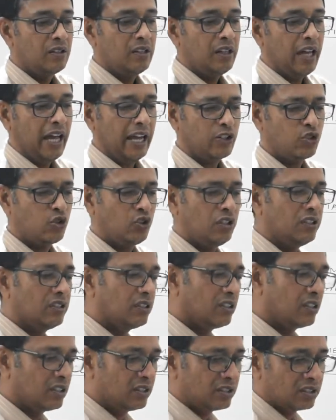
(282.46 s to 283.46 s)
Actually,
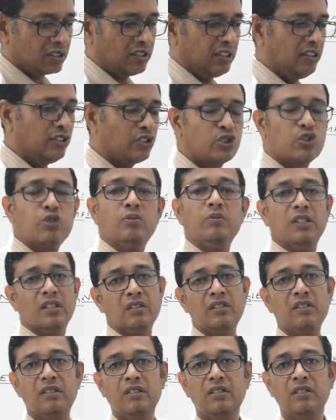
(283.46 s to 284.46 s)
there is an
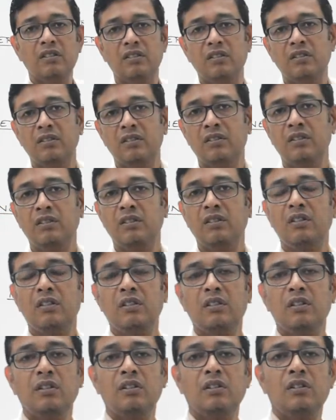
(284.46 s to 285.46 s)
instrument,
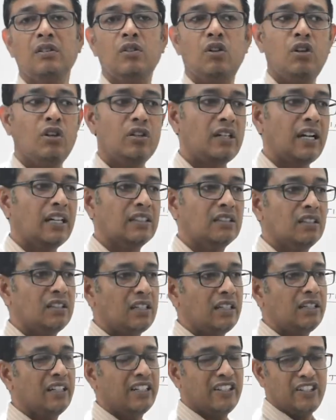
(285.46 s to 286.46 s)
or
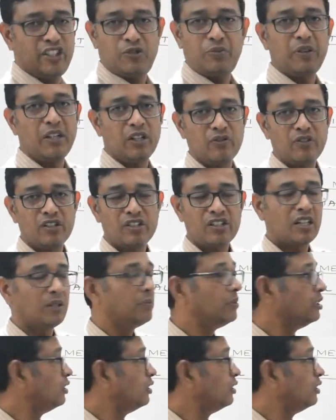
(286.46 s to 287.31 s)
rather an arrangement, which can be